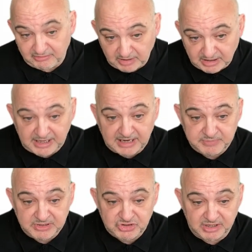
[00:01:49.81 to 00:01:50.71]
really, I've
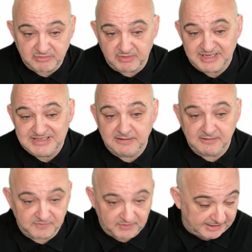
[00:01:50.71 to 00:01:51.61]
been
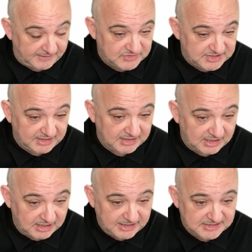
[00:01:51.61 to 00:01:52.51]
generating 5-cent
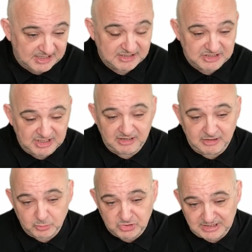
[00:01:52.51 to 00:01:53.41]
clicks and turning
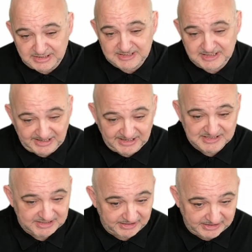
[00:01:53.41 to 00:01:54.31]
those clicks
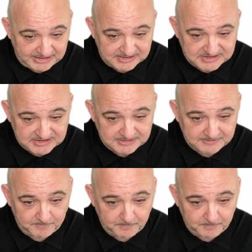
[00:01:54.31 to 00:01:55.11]
into leads.